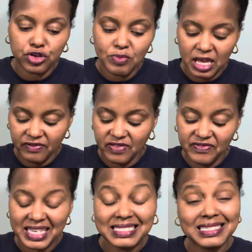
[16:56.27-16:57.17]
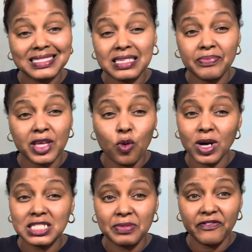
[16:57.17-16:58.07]
You may have invested in something
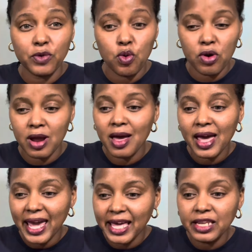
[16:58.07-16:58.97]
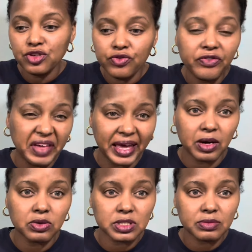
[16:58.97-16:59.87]
once before and you
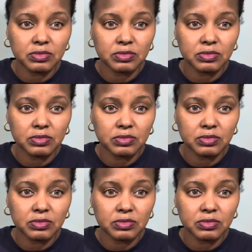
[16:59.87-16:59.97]
failed.